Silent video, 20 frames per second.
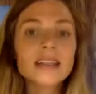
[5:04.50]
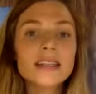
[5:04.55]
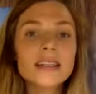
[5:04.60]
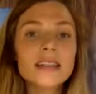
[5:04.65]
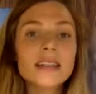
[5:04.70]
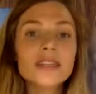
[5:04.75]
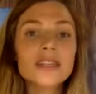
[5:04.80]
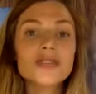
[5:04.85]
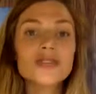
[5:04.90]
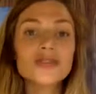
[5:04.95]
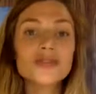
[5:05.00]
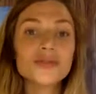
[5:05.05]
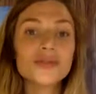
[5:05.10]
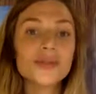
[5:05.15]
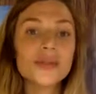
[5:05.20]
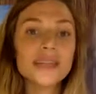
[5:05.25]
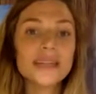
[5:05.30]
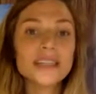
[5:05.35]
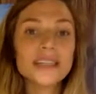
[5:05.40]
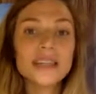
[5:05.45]
the
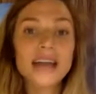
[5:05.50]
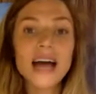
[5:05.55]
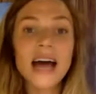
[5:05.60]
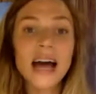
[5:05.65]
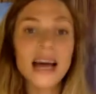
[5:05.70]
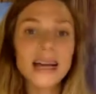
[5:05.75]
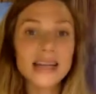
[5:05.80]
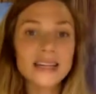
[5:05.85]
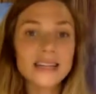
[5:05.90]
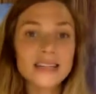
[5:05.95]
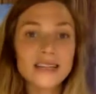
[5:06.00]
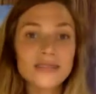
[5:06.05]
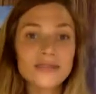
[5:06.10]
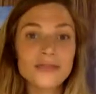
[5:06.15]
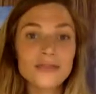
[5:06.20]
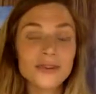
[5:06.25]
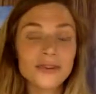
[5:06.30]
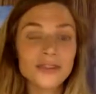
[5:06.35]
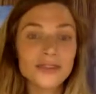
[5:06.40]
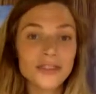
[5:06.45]
truest, highest
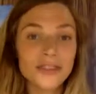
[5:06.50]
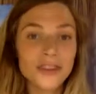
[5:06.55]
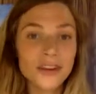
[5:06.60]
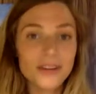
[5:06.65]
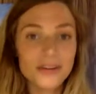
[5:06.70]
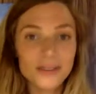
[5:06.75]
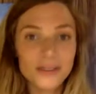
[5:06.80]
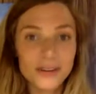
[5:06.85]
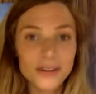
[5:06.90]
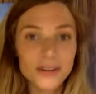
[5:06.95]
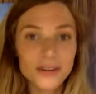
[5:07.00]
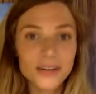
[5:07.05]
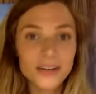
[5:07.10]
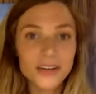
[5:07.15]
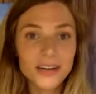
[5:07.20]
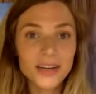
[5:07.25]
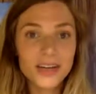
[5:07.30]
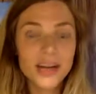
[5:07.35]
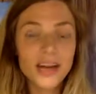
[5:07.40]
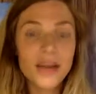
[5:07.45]
version of you.
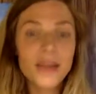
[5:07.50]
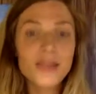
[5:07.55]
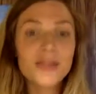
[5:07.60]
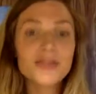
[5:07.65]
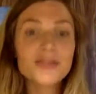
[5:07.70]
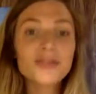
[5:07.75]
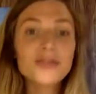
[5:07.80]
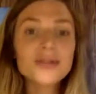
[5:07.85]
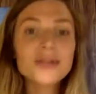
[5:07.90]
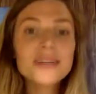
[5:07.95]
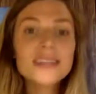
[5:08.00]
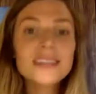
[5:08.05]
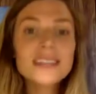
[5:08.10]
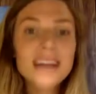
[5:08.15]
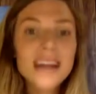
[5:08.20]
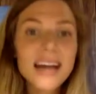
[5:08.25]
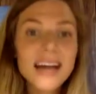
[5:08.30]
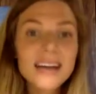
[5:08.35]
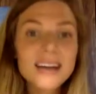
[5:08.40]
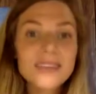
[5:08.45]
The truest,
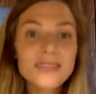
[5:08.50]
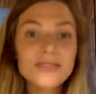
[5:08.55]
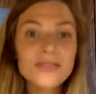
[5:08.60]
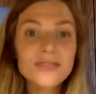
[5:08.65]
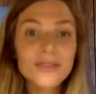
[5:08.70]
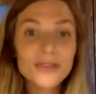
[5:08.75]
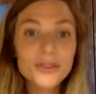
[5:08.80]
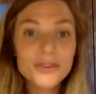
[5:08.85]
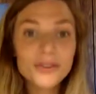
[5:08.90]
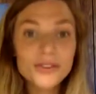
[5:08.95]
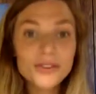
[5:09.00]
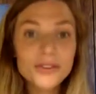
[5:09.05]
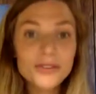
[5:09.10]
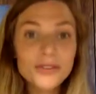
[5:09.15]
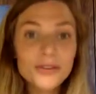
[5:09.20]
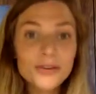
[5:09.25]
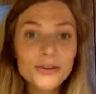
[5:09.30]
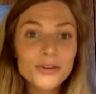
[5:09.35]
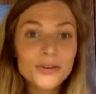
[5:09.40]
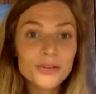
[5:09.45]
highest version of
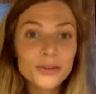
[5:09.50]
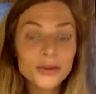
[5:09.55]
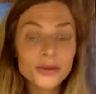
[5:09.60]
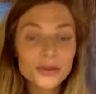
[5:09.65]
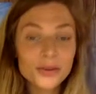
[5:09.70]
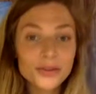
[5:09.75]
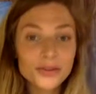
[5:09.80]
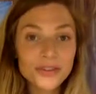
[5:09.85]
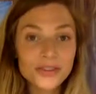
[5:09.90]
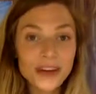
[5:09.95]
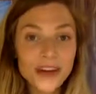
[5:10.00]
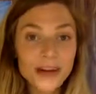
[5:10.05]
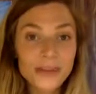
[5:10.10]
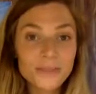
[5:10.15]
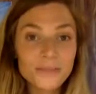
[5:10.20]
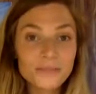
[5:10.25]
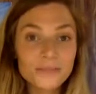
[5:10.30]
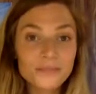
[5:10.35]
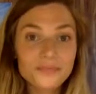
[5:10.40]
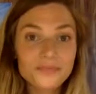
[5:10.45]
you is Purusha.
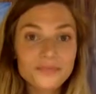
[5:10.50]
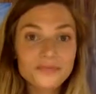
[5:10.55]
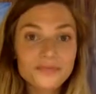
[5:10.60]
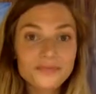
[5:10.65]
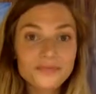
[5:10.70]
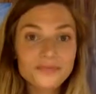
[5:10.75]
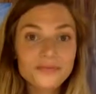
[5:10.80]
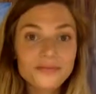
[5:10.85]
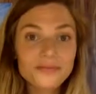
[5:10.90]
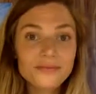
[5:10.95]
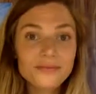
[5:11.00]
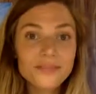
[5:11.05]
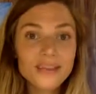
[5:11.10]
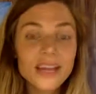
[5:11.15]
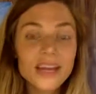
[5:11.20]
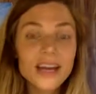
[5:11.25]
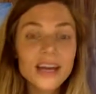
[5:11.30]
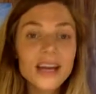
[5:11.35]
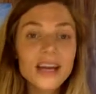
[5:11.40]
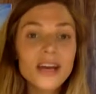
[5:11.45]

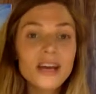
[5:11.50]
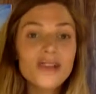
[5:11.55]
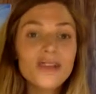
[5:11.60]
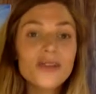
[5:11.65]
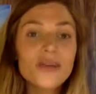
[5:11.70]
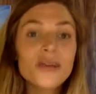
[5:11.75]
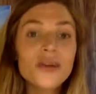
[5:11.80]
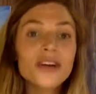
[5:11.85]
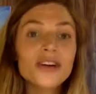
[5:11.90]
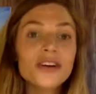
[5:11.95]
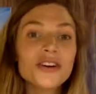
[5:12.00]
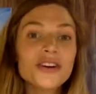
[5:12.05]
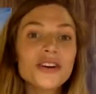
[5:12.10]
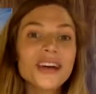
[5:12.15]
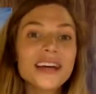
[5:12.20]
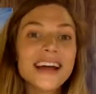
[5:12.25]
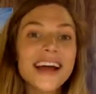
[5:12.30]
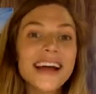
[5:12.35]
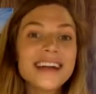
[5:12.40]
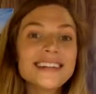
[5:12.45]
So when you're
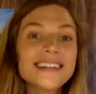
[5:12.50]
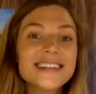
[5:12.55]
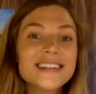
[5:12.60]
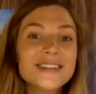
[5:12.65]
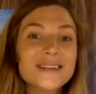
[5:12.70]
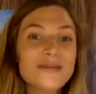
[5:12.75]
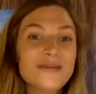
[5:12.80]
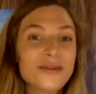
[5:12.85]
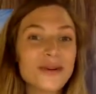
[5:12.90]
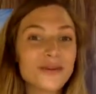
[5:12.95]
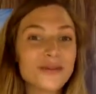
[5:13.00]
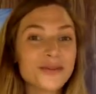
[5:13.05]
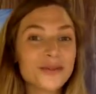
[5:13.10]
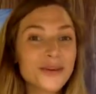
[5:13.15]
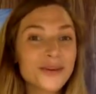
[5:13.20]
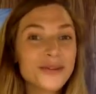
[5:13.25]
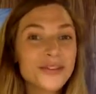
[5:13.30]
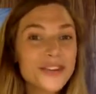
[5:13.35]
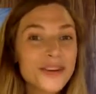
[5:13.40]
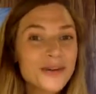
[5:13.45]
connected to
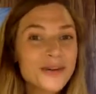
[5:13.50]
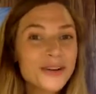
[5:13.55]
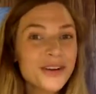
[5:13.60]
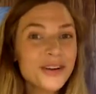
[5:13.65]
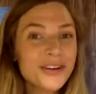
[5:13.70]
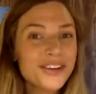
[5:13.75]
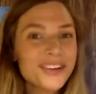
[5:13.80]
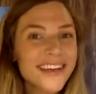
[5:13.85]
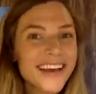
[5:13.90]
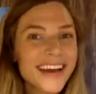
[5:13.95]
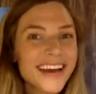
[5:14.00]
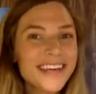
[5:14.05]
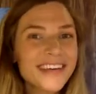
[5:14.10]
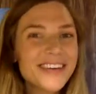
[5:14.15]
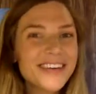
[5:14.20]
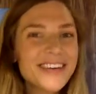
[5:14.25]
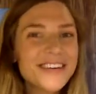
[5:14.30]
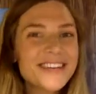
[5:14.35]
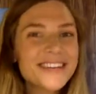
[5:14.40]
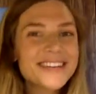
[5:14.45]
Purusha, when you're setting
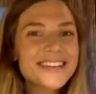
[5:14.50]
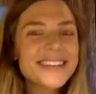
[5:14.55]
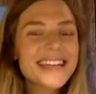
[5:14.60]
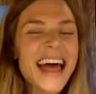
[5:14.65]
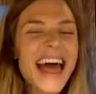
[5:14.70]
goals,